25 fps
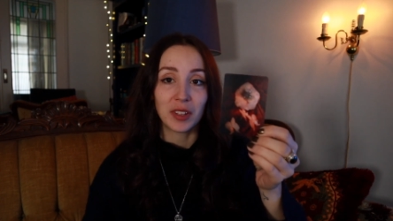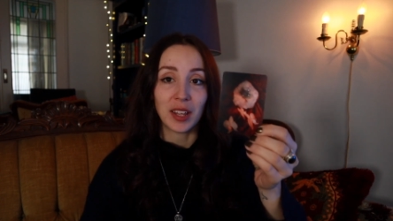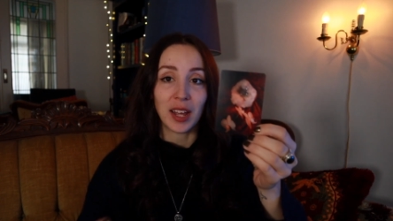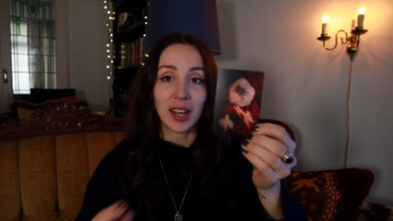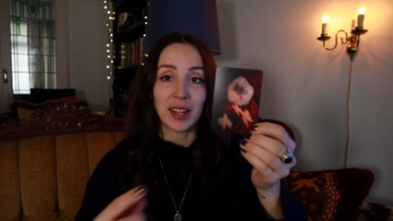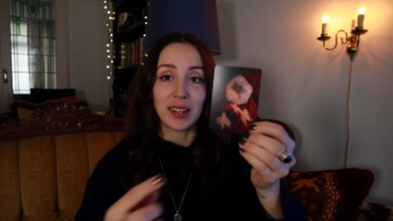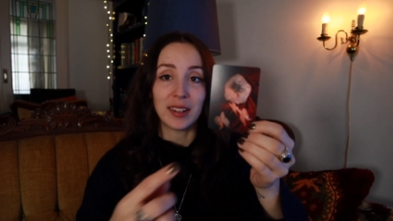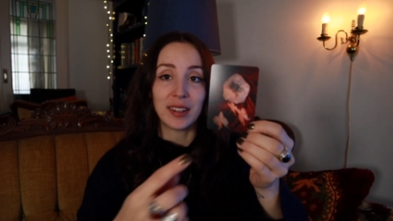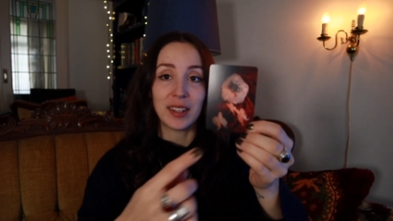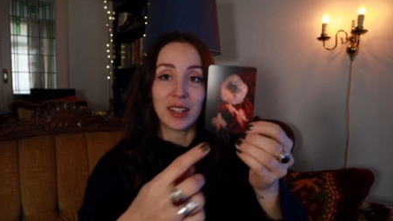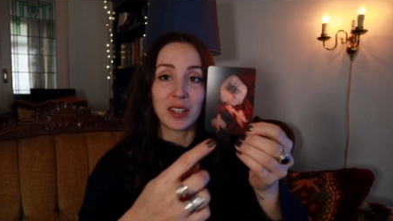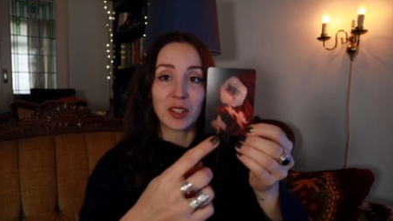
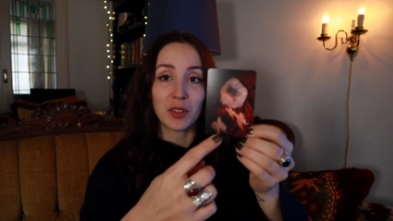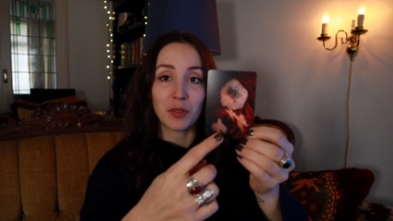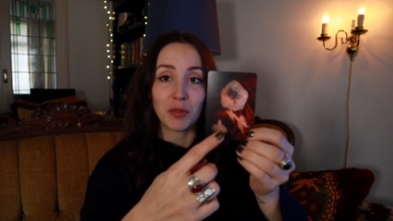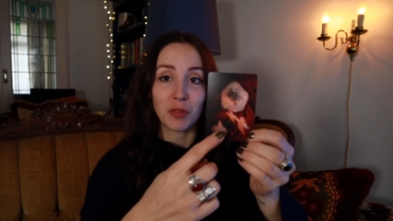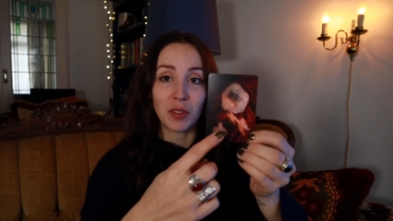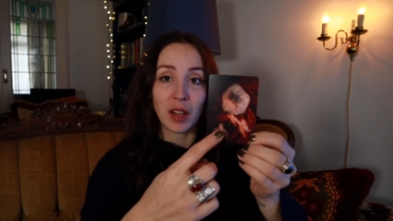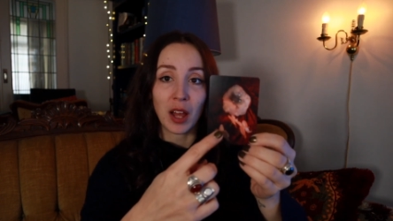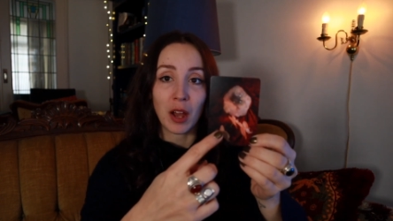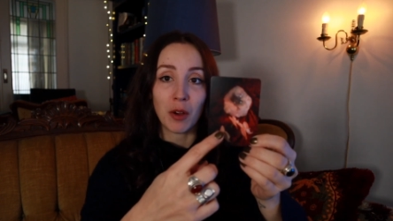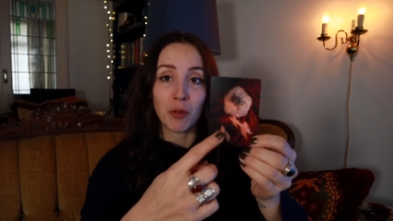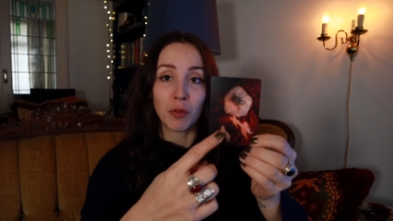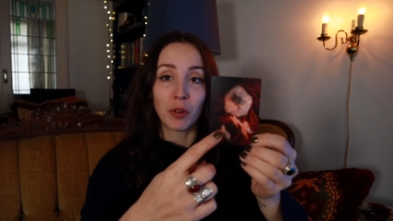that this
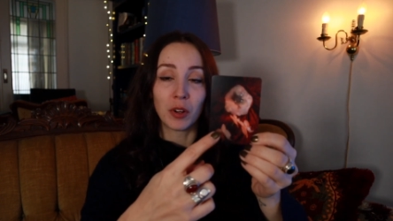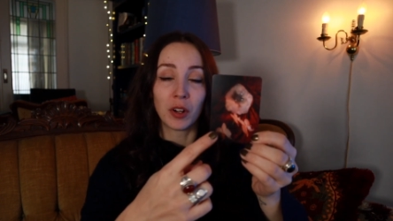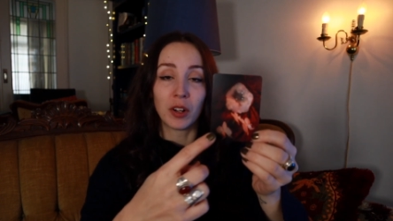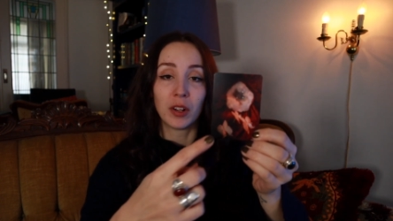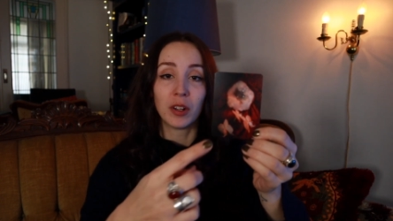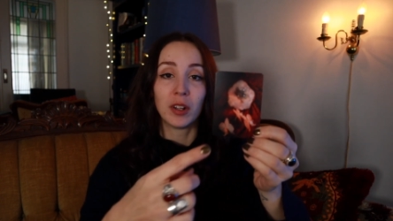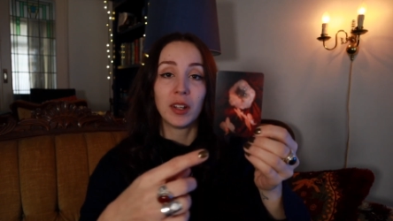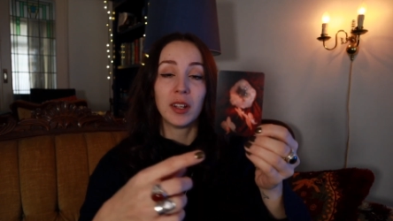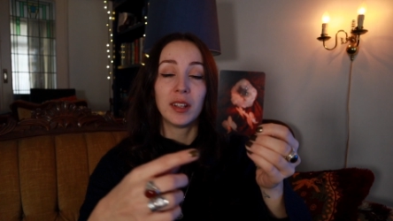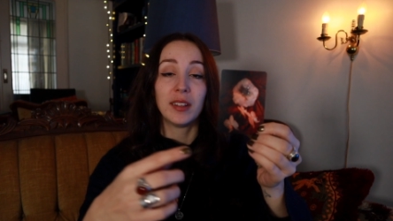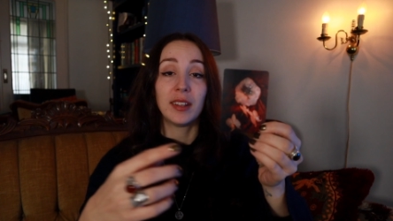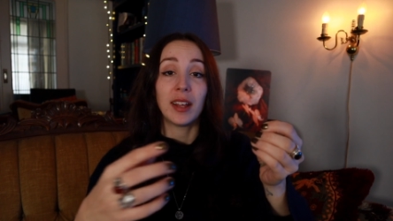
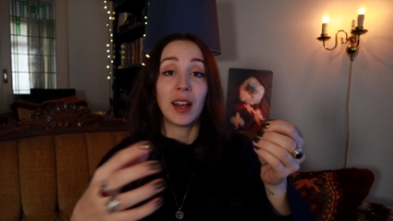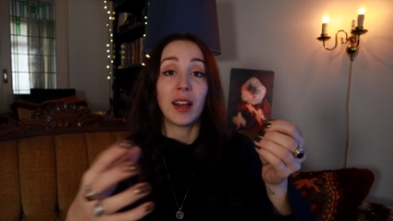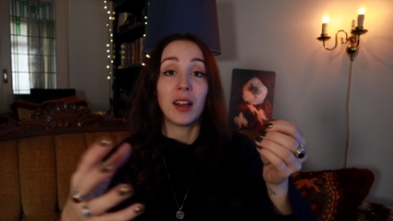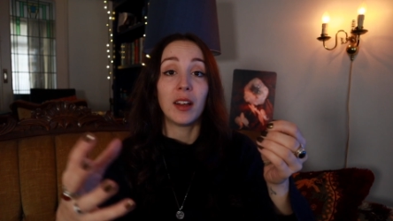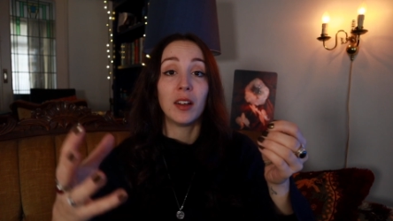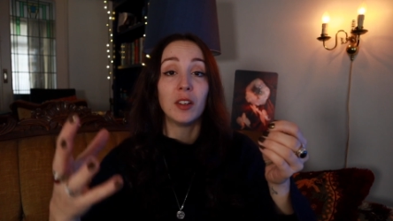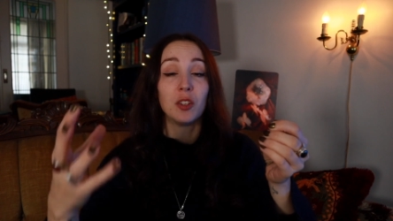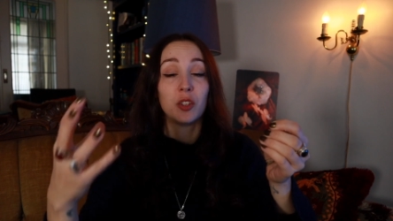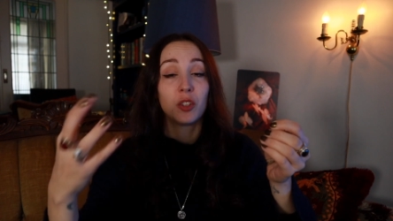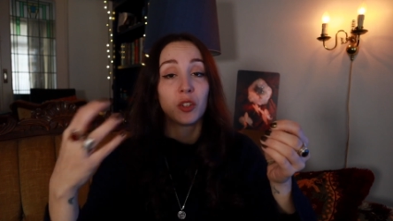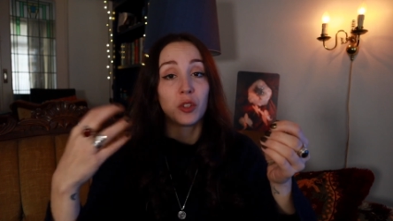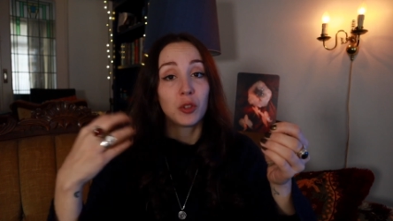flower that
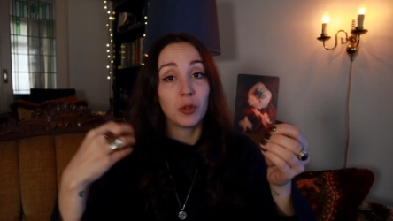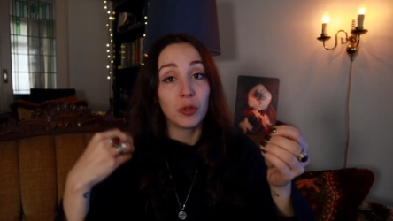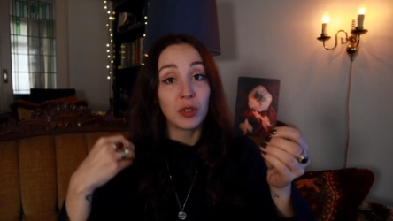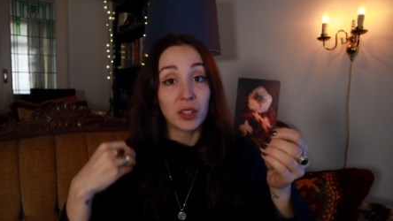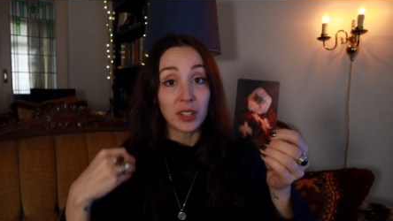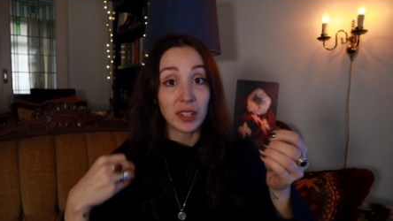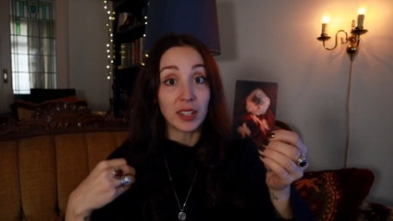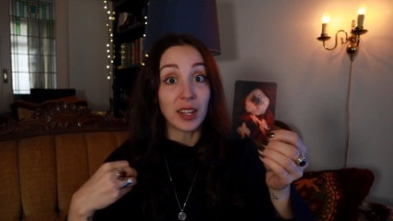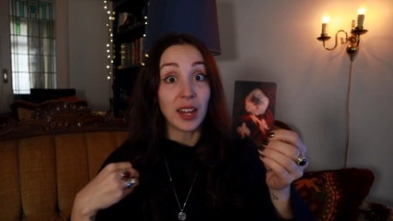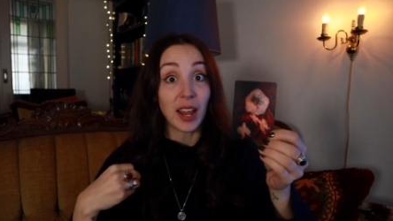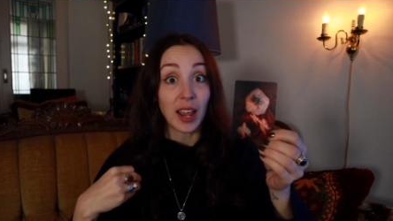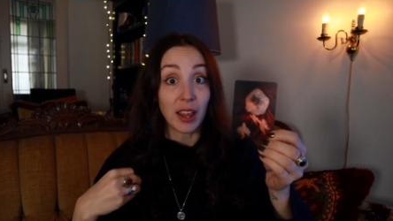a
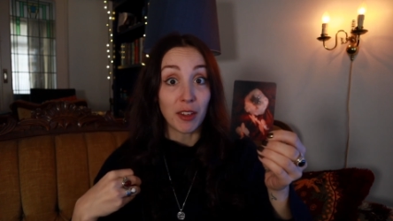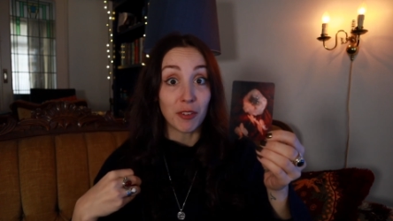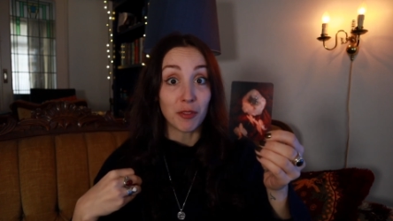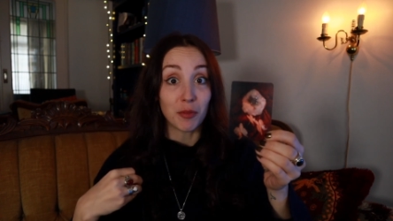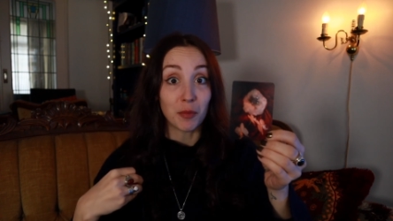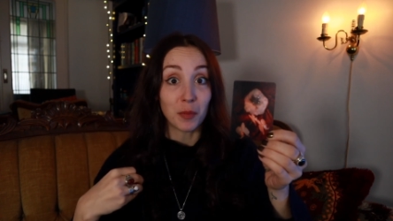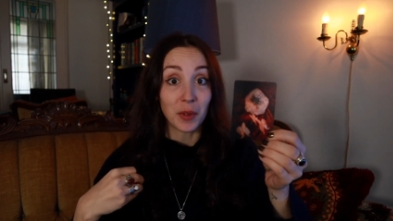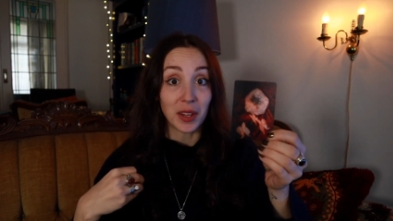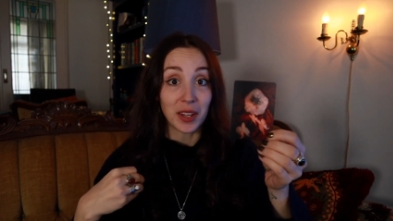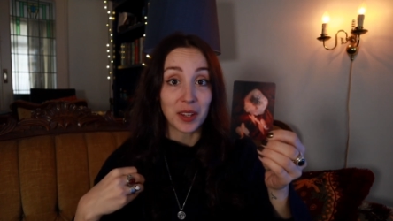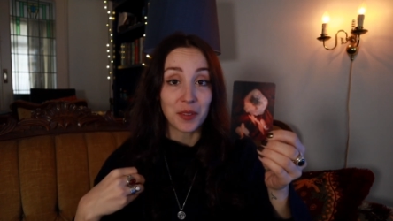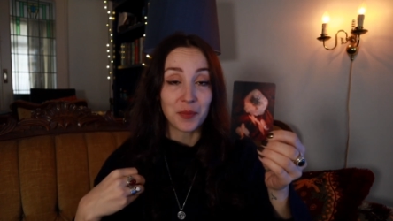student gave
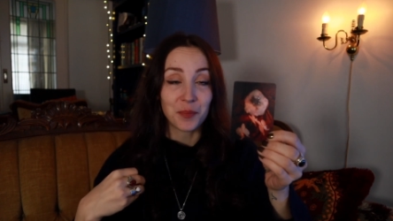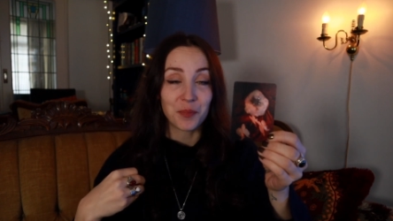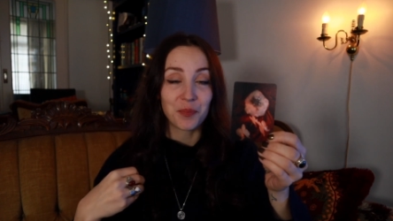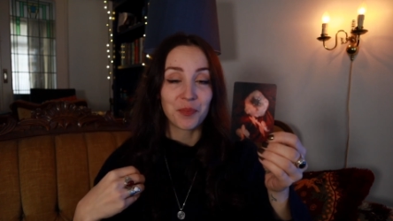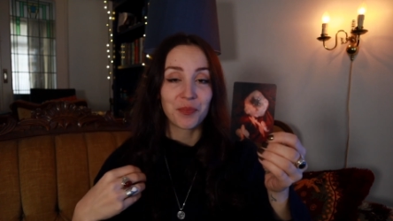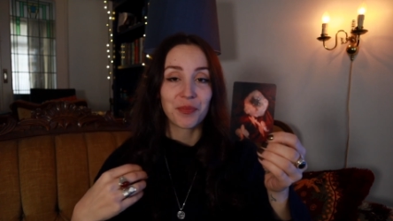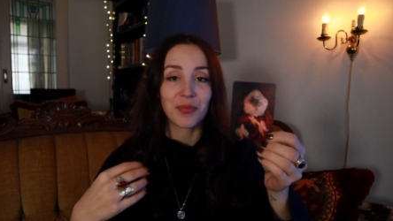me,